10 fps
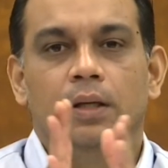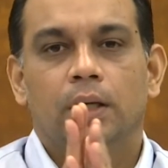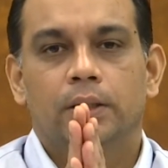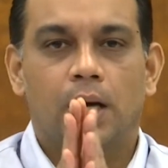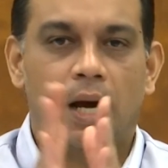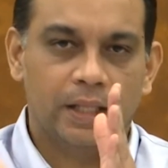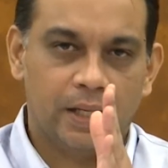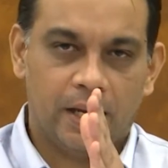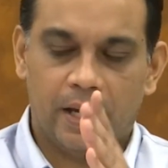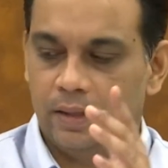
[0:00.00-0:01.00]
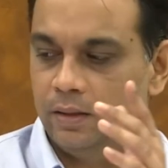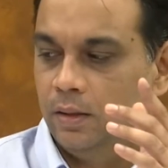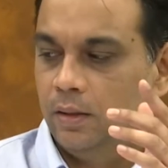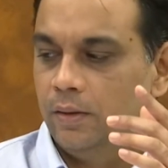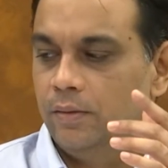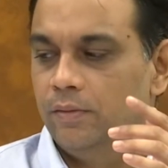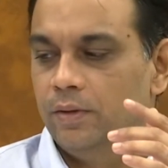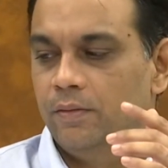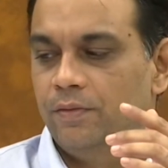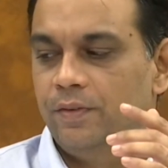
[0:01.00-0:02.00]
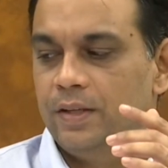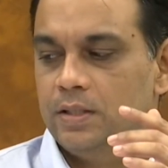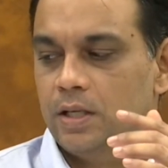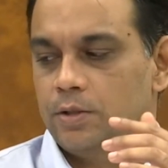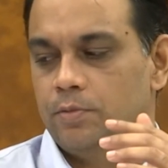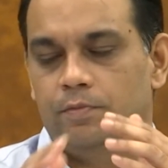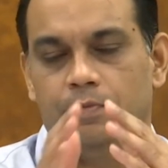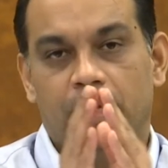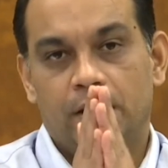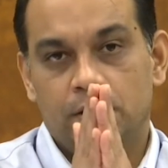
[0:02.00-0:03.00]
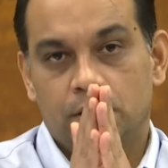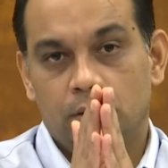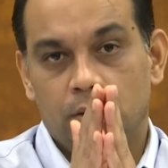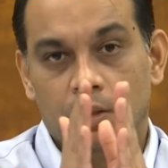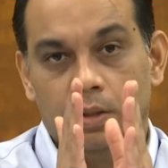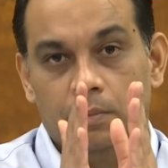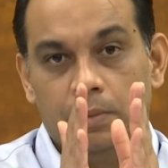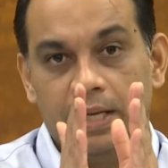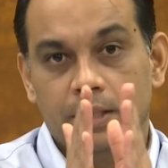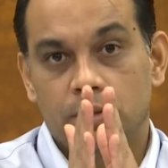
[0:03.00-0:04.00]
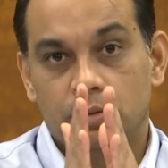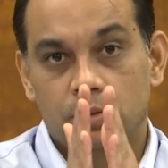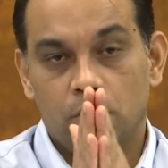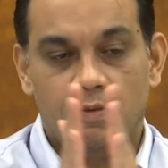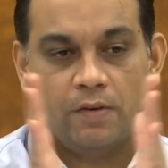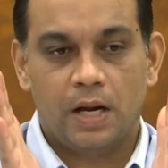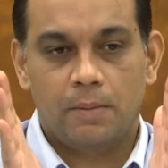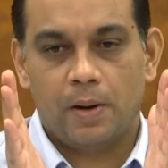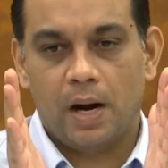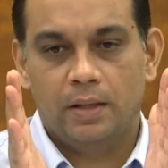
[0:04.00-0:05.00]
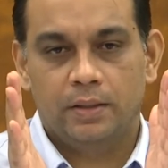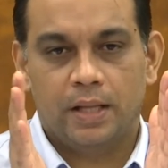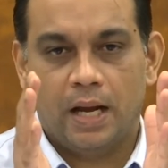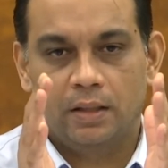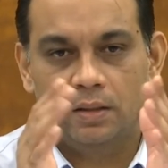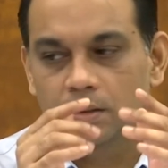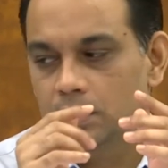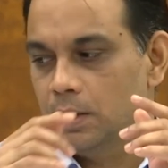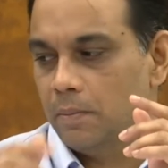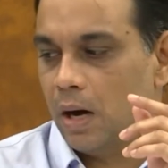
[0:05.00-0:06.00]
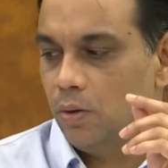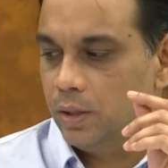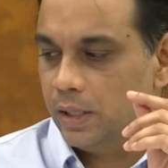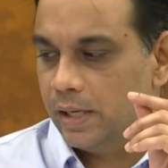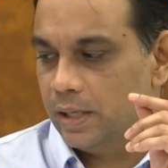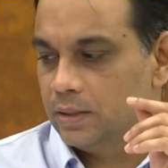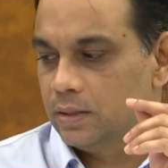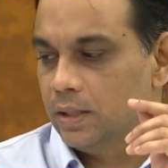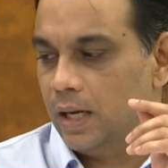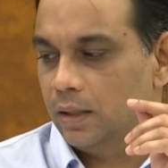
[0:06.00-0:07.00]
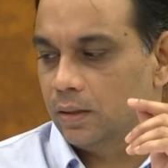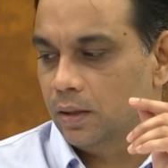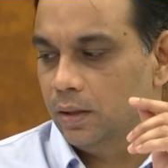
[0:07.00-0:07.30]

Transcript: On the other hand, the fins are placed so far apart that the boundary layers that